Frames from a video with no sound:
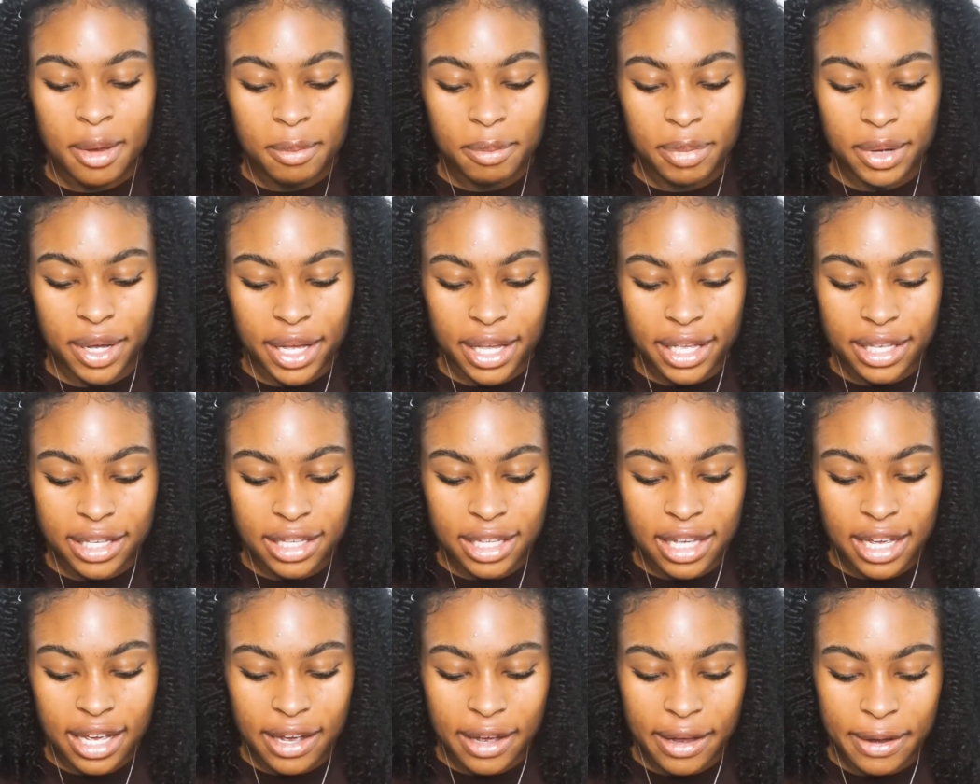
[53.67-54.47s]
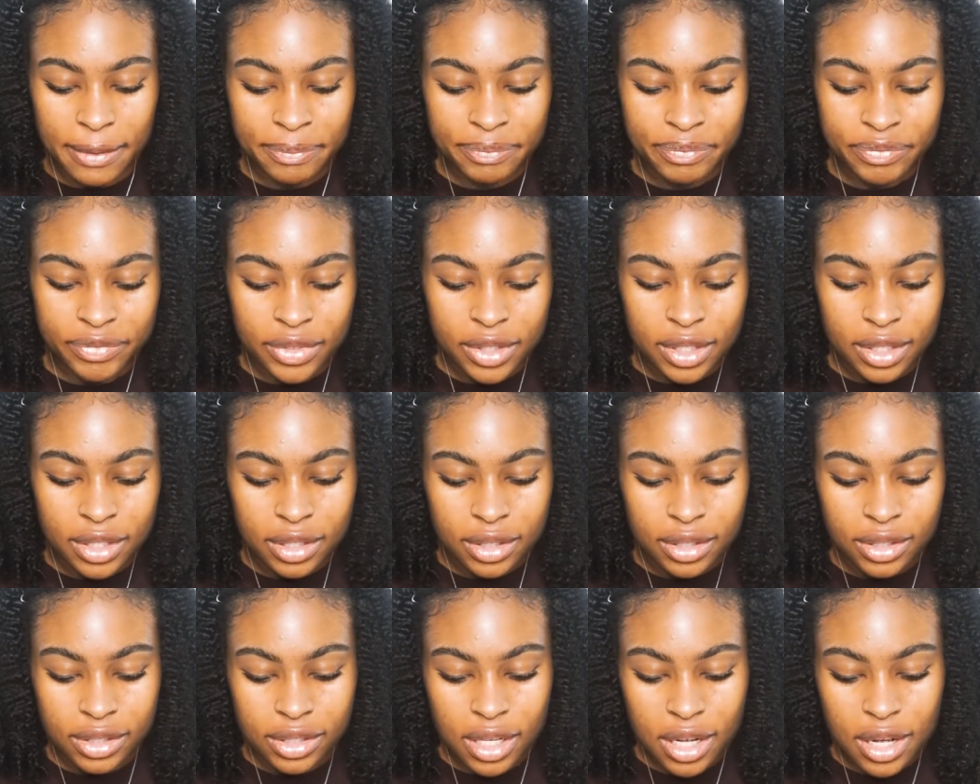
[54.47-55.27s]
But yeah,
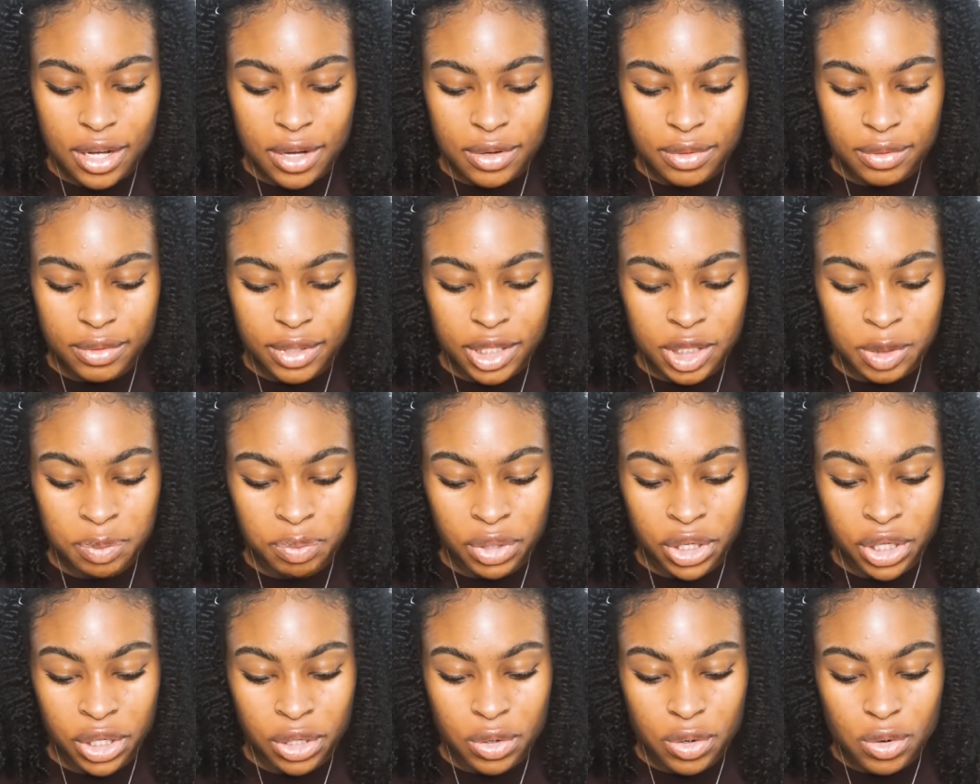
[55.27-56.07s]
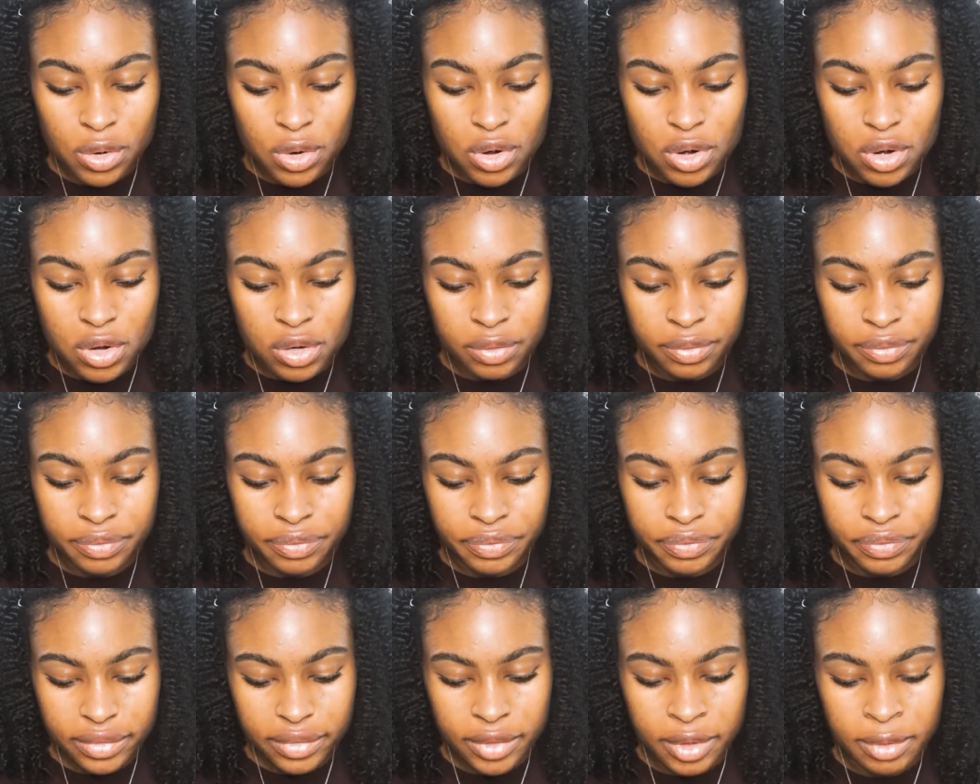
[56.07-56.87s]
so it's pretty cool.
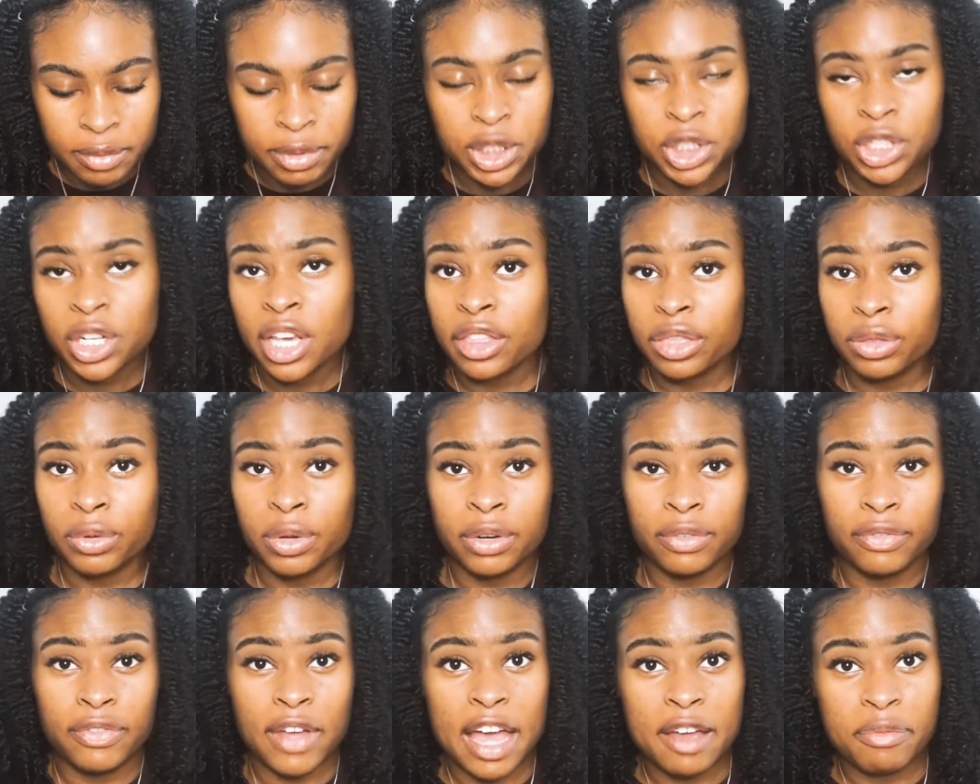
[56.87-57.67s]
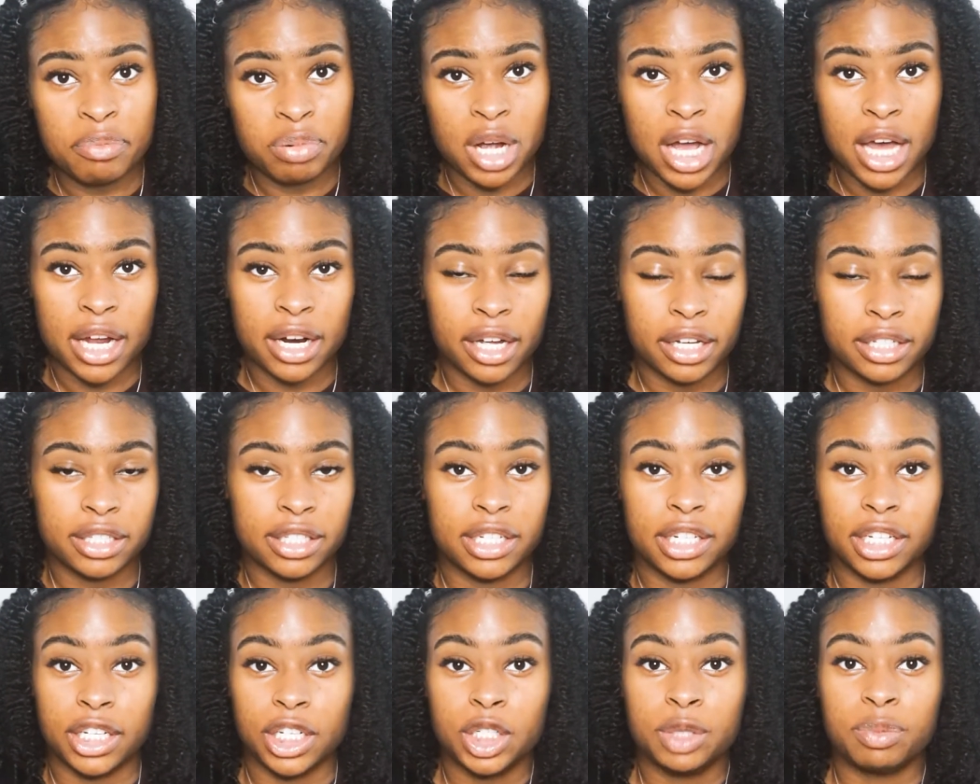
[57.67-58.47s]
But you get 3 to 5 products
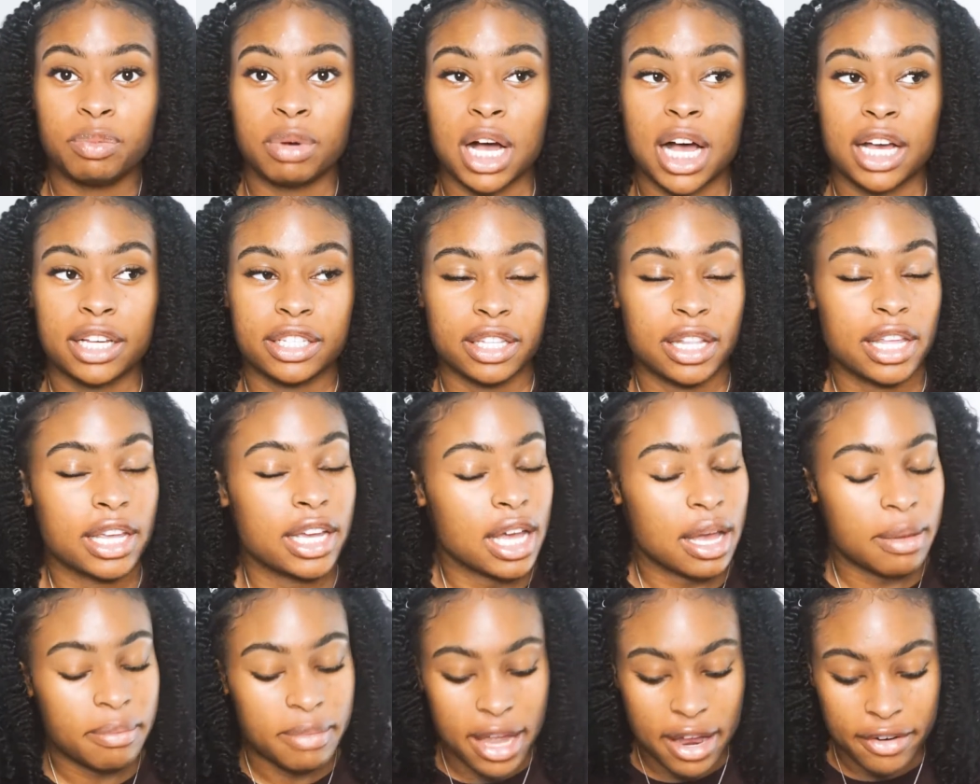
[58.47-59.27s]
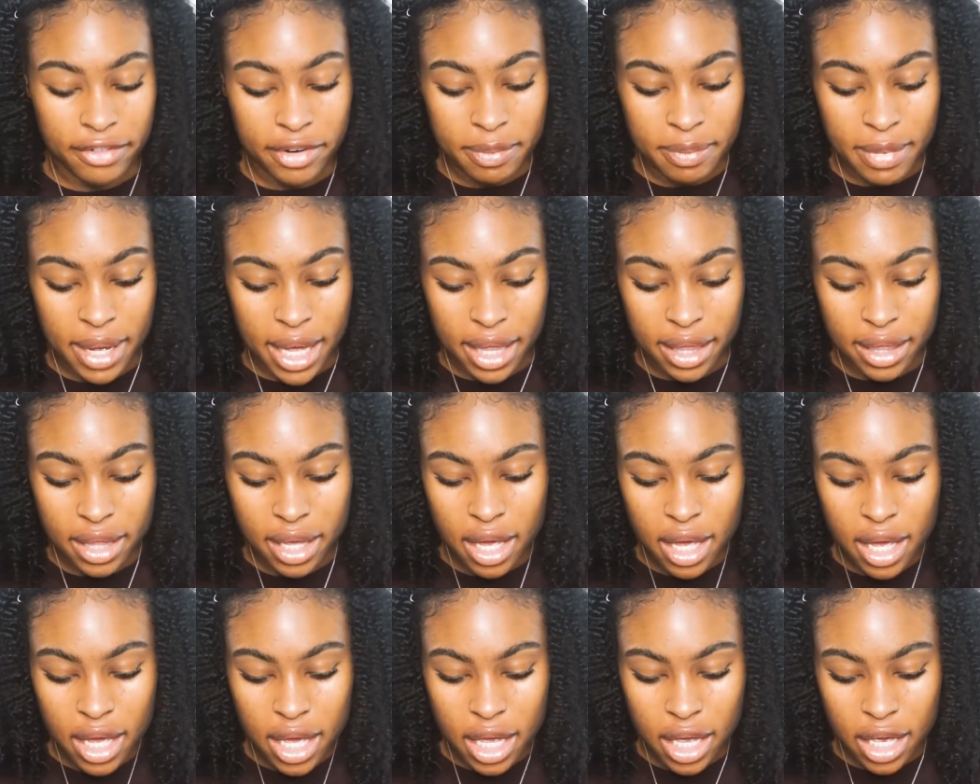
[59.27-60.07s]
in each box, and they come every month.
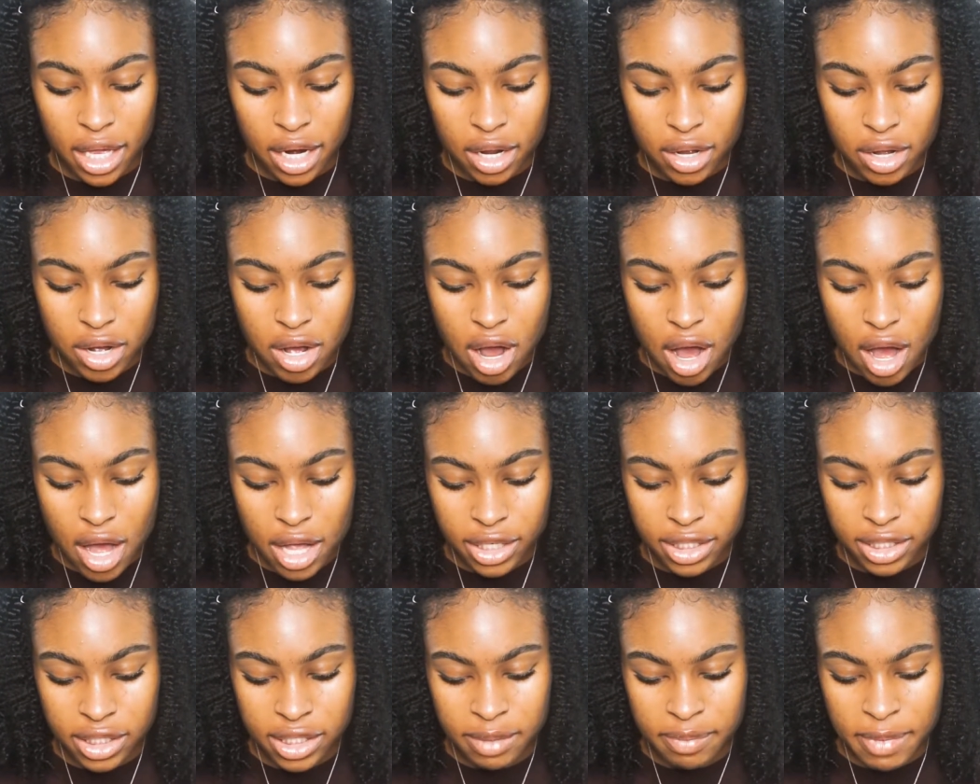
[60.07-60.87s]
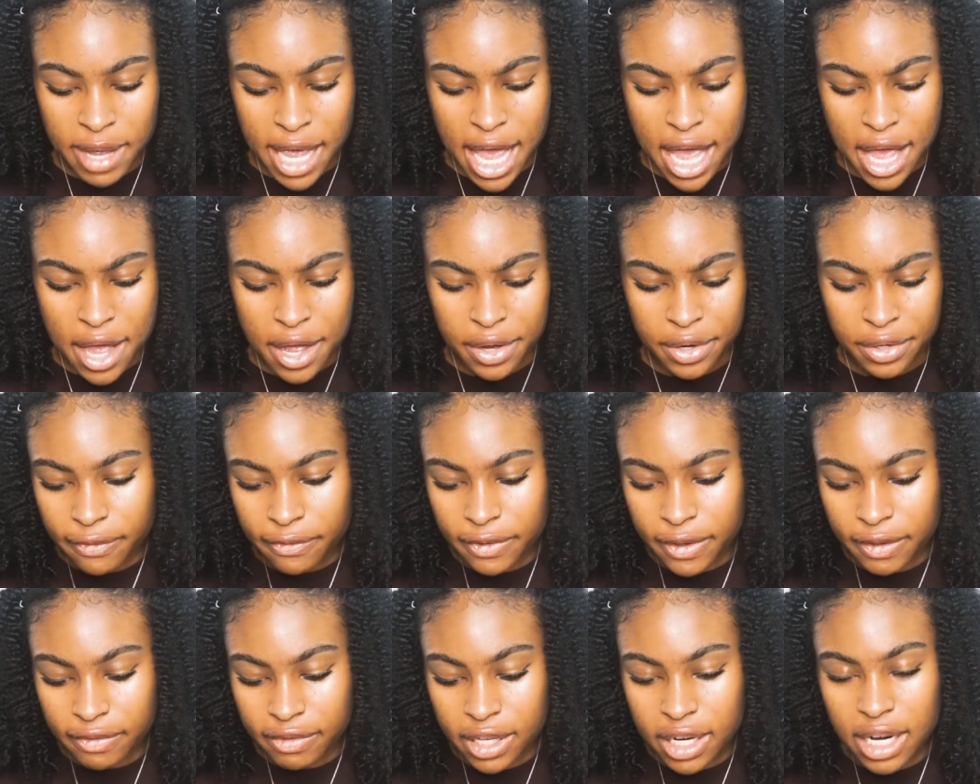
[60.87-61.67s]
It costs about
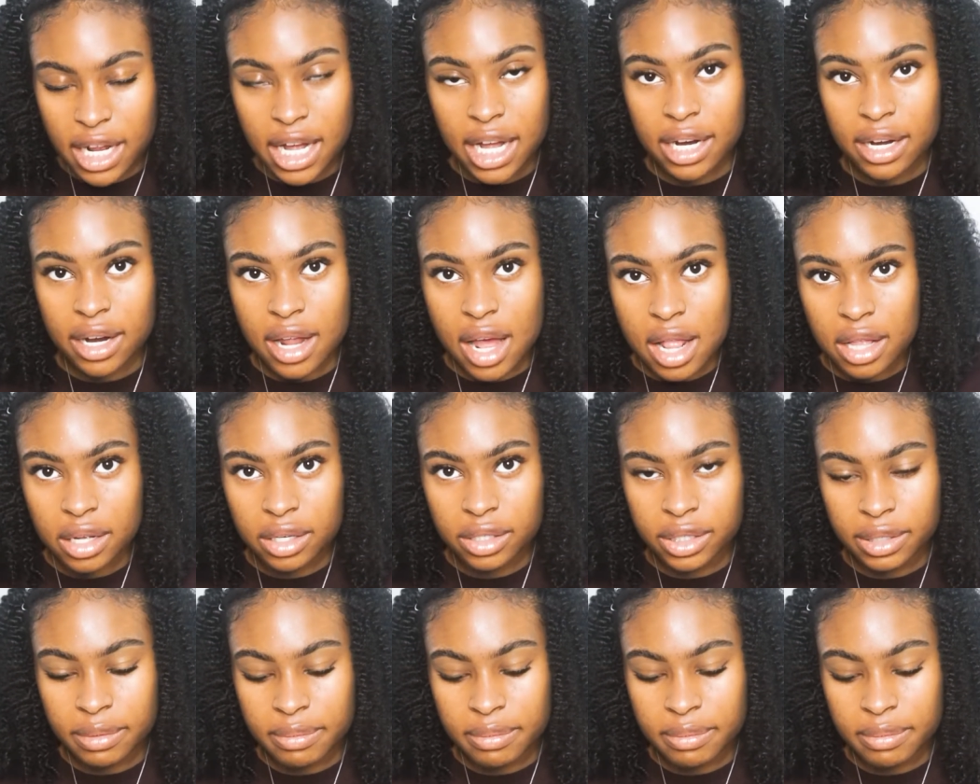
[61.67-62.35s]
$59 a